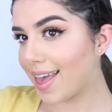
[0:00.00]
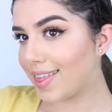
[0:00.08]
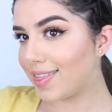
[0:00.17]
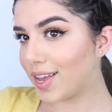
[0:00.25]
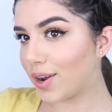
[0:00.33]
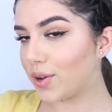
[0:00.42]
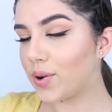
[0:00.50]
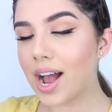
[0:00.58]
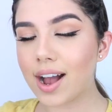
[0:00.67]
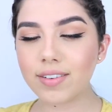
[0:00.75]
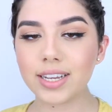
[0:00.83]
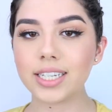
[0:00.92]
And there you
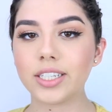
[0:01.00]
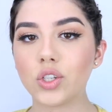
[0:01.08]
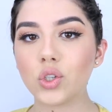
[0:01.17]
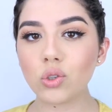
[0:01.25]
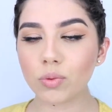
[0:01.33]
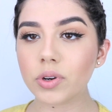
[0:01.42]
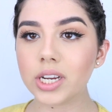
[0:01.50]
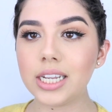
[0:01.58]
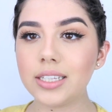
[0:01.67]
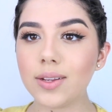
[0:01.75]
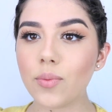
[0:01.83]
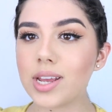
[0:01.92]
have it. It's a super
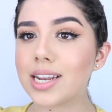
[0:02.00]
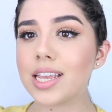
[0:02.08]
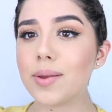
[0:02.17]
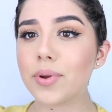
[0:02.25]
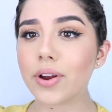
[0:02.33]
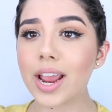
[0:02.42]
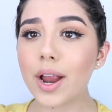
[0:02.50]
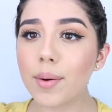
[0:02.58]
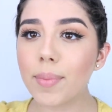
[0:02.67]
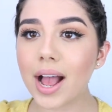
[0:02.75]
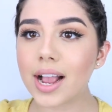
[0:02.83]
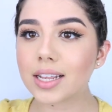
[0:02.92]
easy way to keep your hair
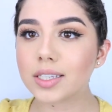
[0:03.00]
back,